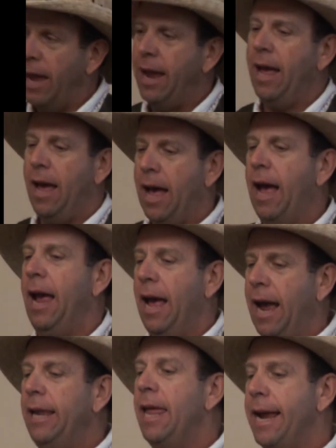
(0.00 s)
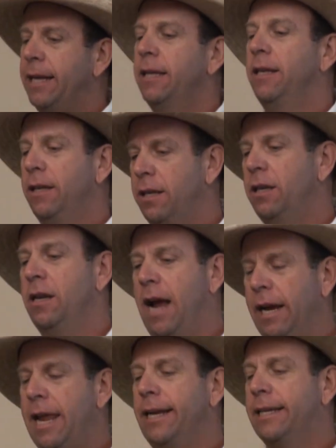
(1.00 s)
I
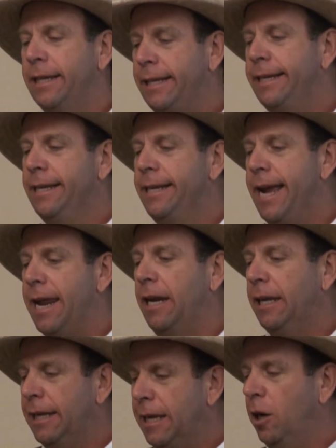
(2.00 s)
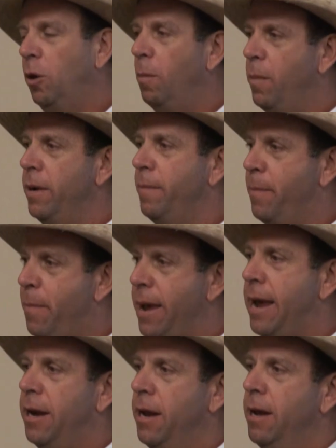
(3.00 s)
like to get a little
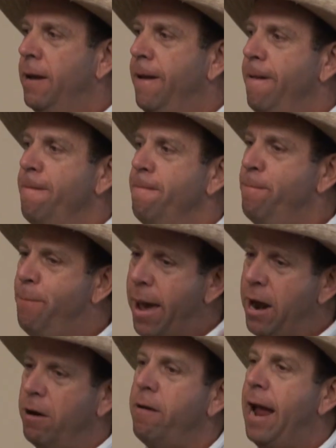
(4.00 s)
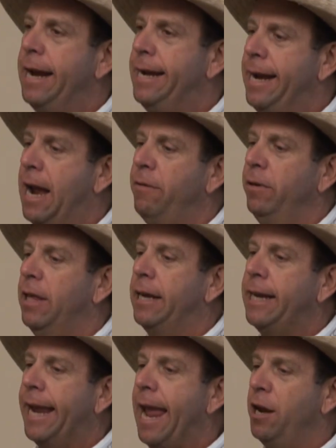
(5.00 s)
bit better idea. I
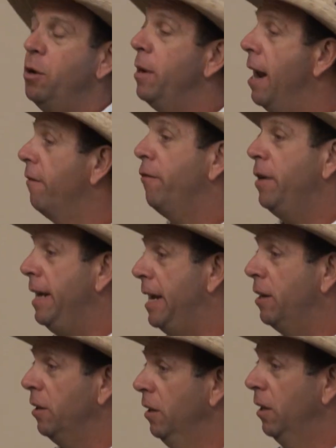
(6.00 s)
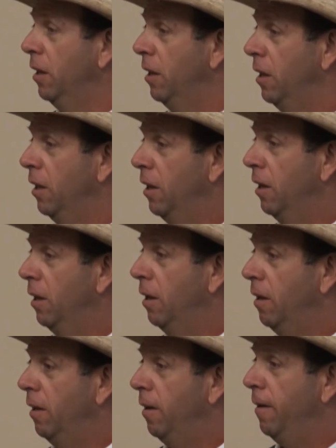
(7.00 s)
realize I can't do it every year,
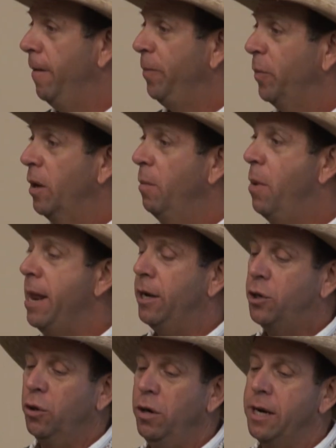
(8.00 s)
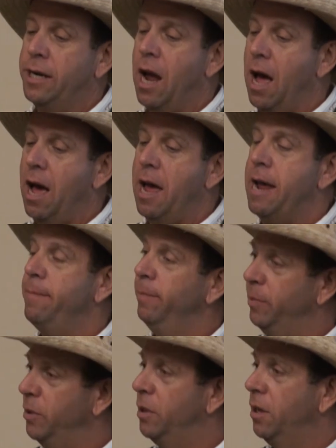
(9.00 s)
but at certain
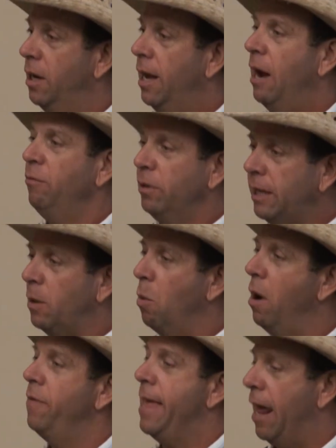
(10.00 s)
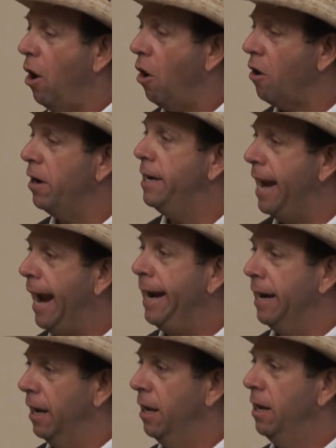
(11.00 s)
times, I really want that hard
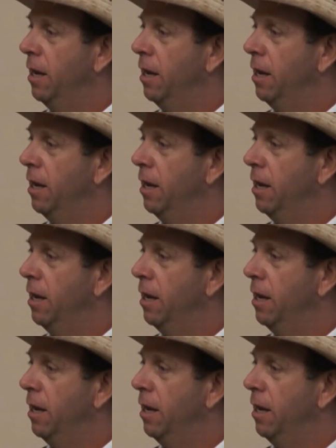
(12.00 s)
data.